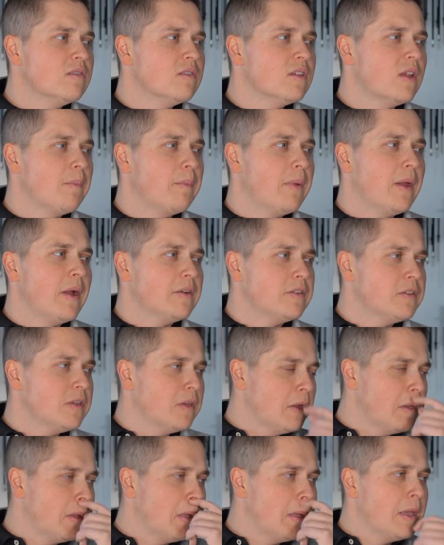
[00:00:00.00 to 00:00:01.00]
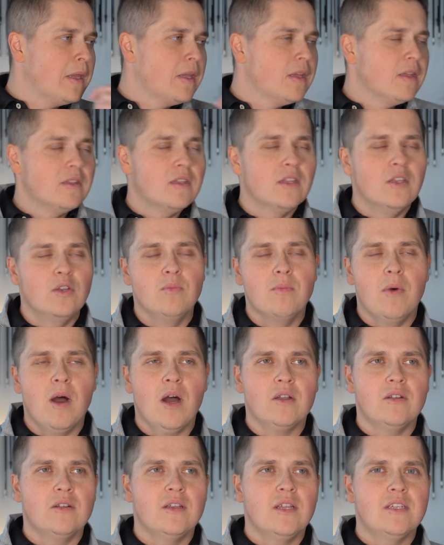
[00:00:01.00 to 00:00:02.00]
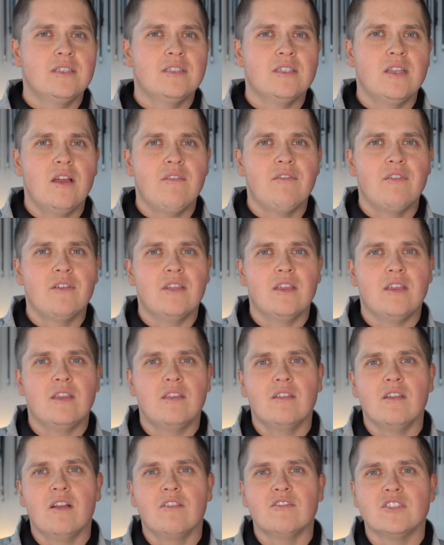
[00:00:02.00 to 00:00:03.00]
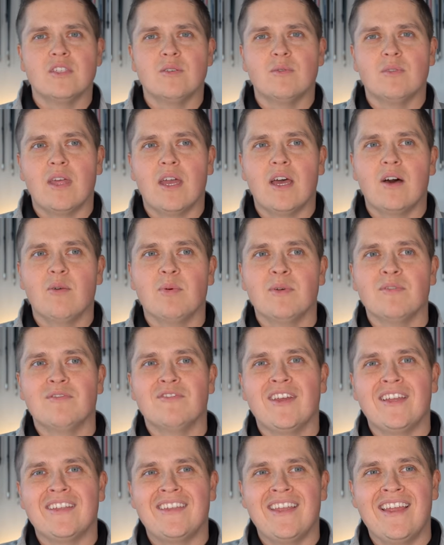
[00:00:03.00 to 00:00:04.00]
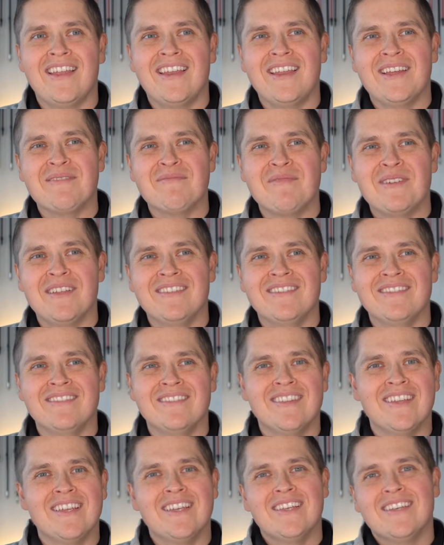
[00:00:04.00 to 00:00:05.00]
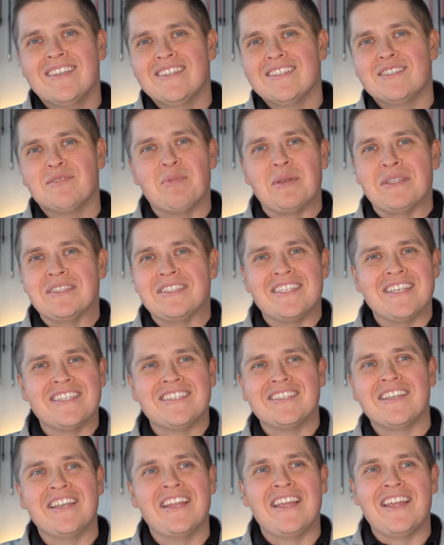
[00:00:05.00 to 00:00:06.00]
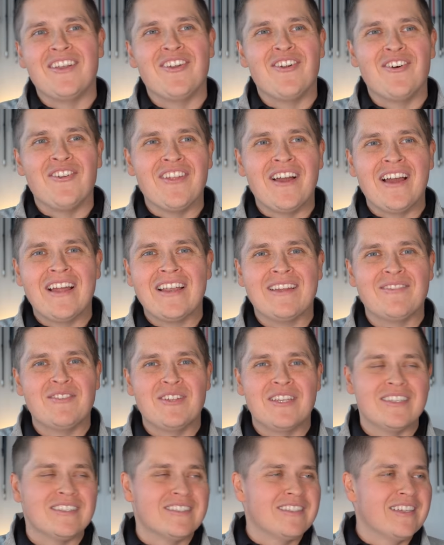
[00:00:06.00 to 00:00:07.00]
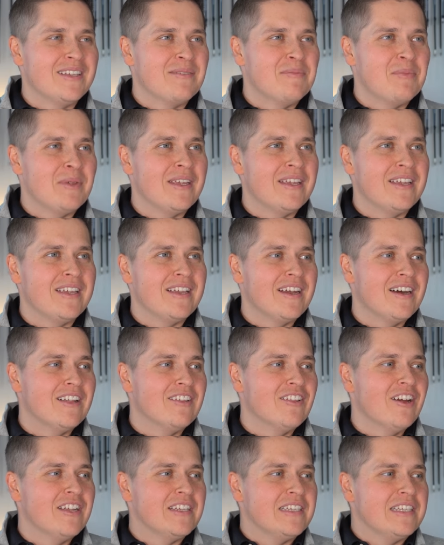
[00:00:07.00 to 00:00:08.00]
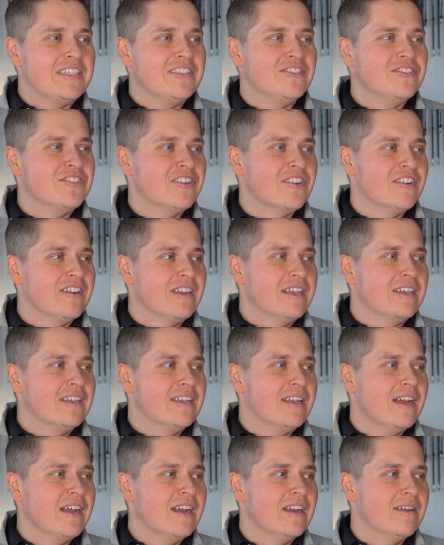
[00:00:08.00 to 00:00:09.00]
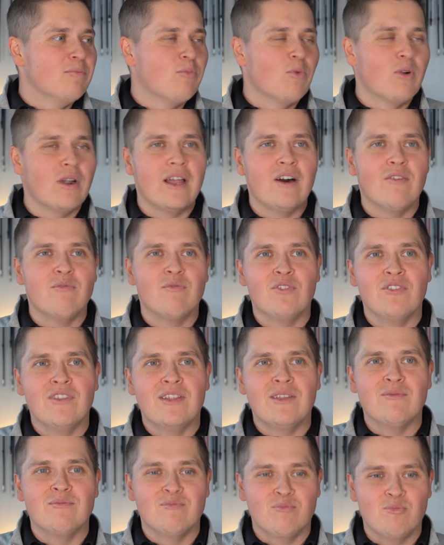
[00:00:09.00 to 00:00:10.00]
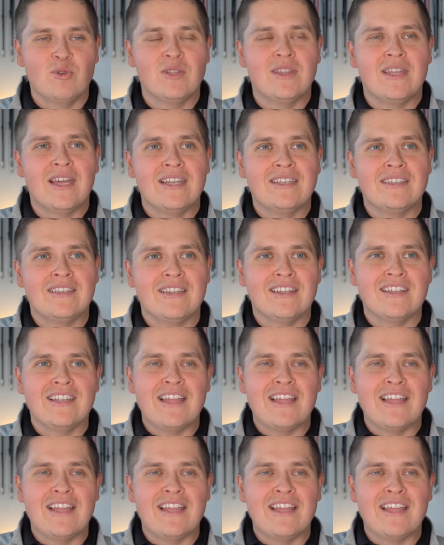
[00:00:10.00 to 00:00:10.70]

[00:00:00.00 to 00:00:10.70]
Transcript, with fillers: compared to the new modern day stuff, I think obviously with the help of titanium and spensicity and all that, I mean, it's going to be a lot easier and uh, more helpful than what that uh,